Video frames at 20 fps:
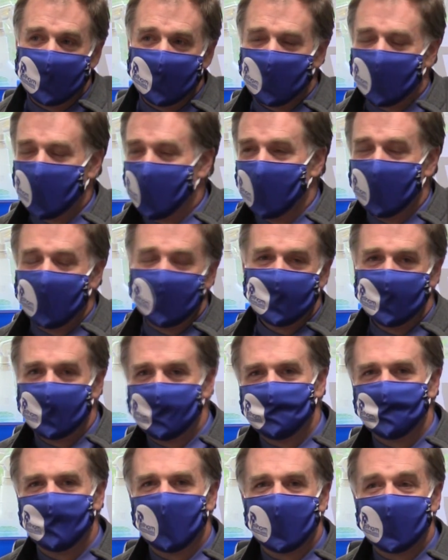to kind of
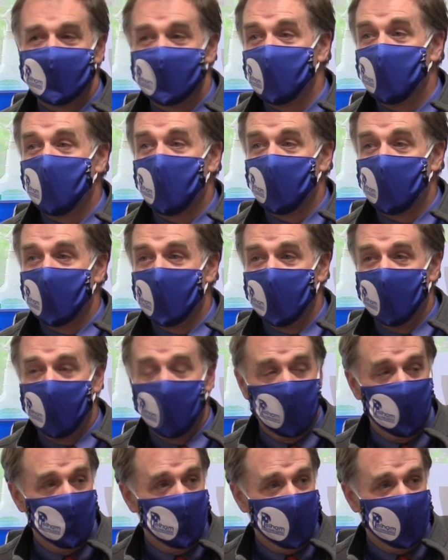see where we
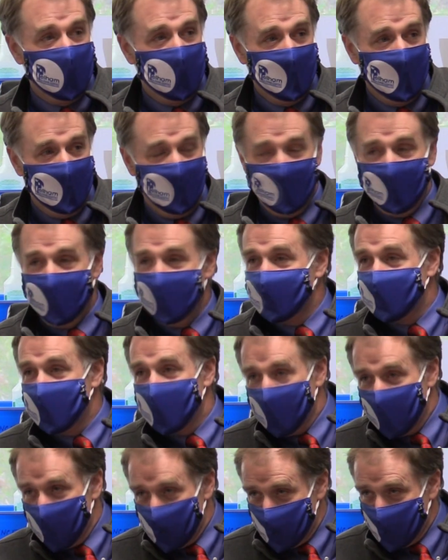go, but is
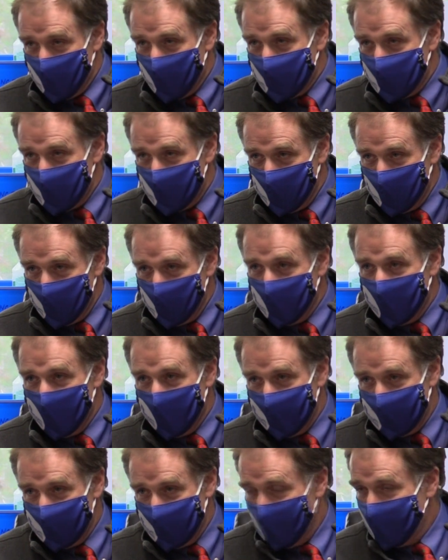he the sort of student
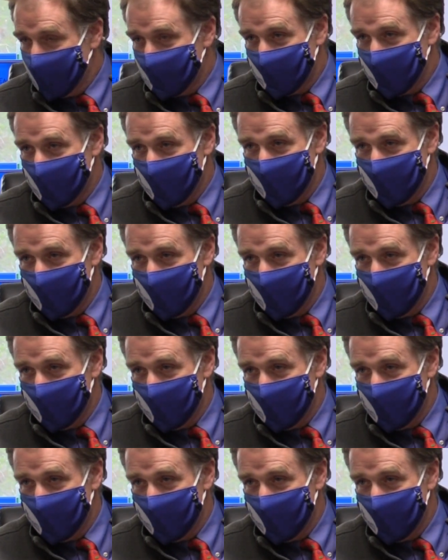that takes